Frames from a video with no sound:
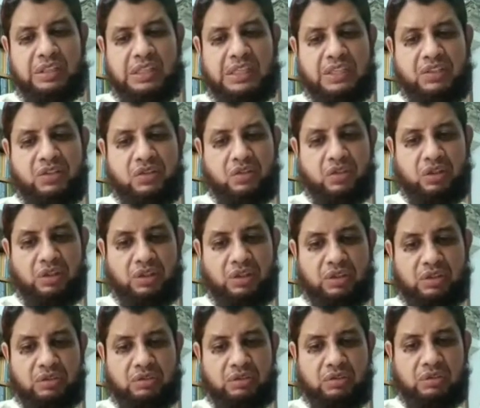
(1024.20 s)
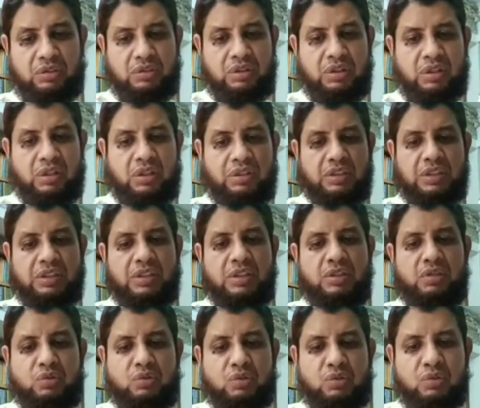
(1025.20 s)
instruction. This
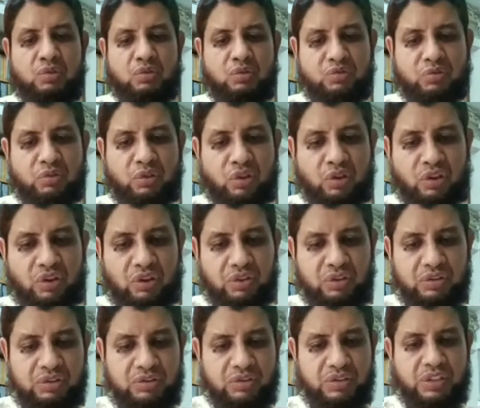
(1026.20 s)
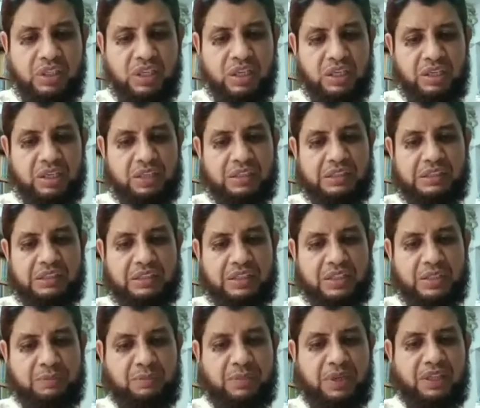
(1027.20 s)
is true for their
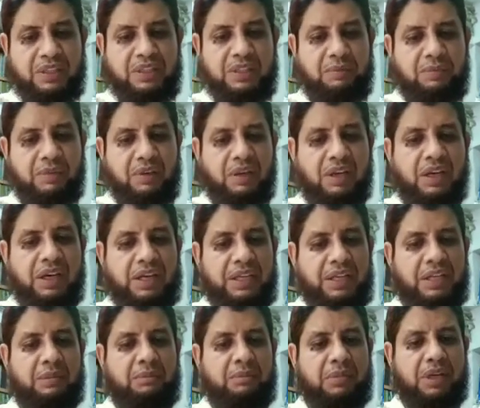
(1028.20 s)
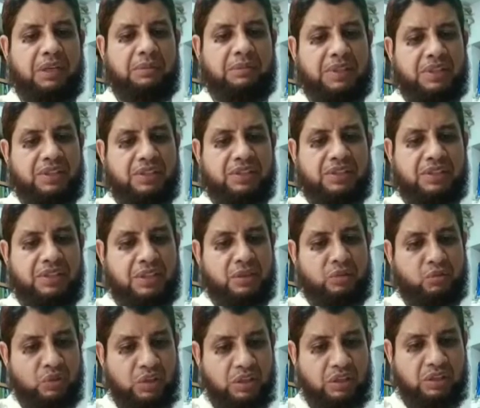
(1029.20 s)
respective learning environments
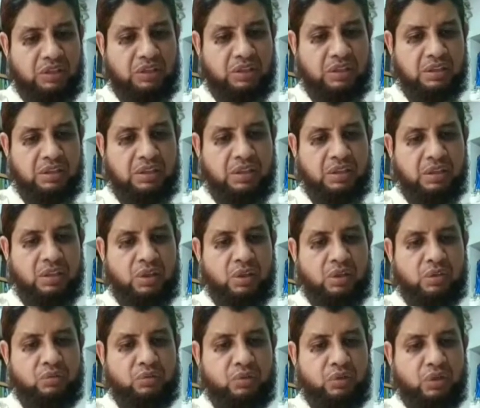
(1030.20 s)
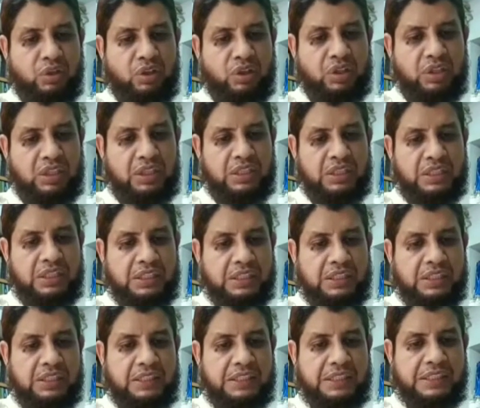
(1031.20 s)
as well. For
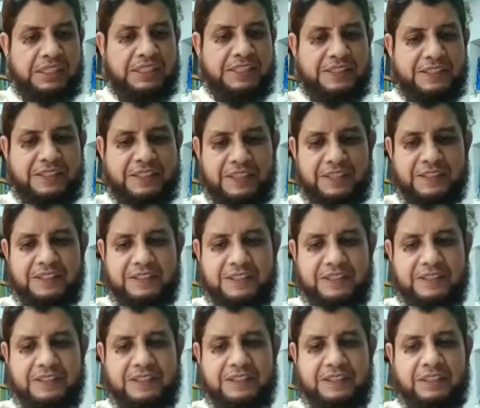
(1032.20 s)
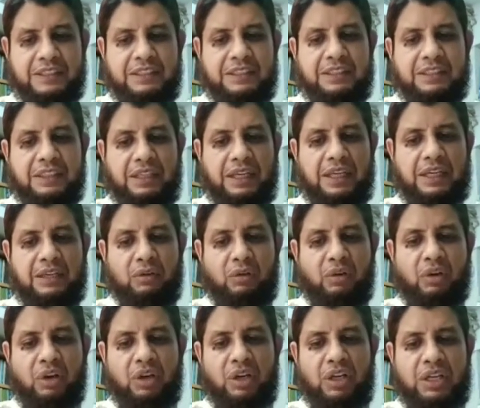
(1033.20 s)
instance, an
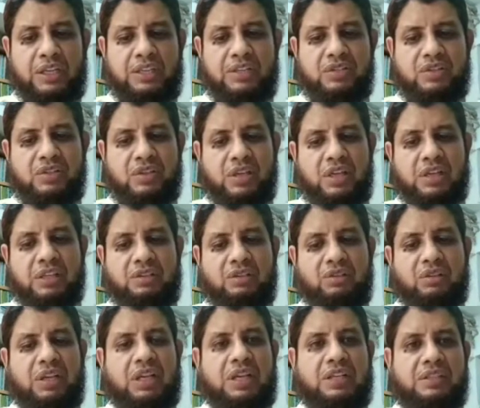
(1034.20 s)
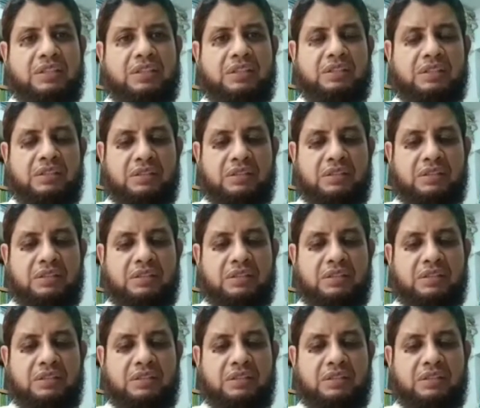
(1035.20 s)
online instructor has